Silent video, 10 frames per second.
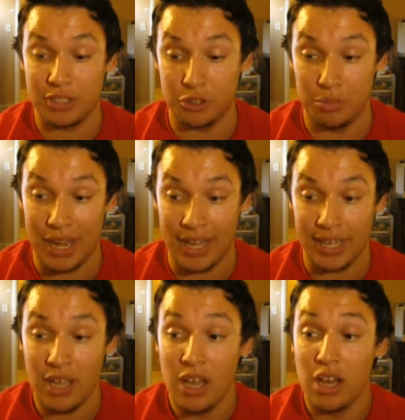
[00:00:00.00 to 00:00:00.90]
to buy
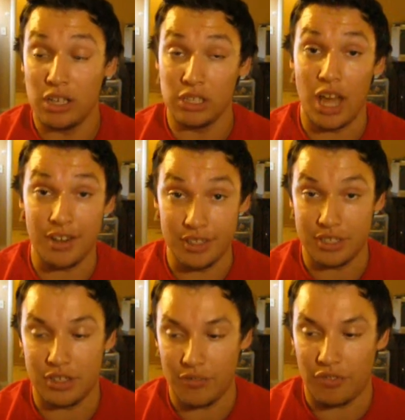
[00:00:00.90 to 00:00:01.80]
a lot of this
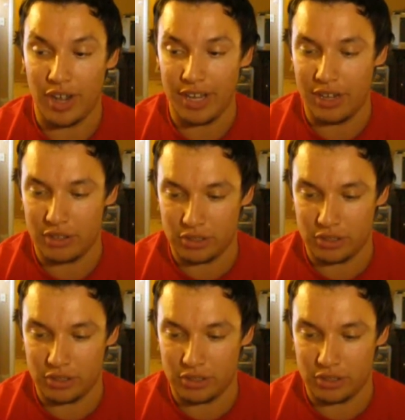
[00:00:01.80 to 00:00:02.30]
stuff right here.